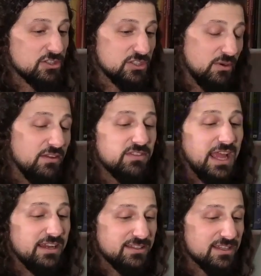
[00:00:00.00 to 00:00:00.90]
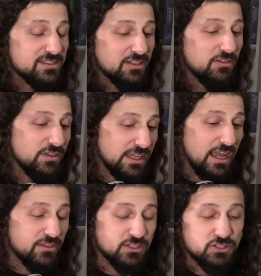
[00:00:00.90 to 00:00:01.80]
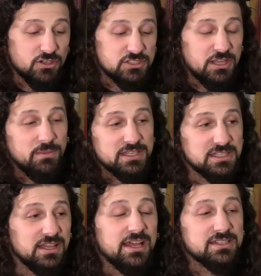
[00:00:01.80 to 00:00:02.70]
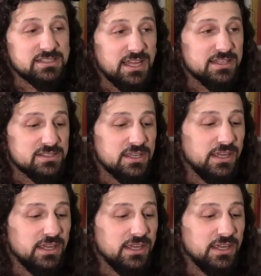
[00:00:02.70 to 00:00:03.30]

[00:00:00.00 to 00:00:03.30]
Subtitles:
So if that does include the Catholic Church, that makes a lot of sense.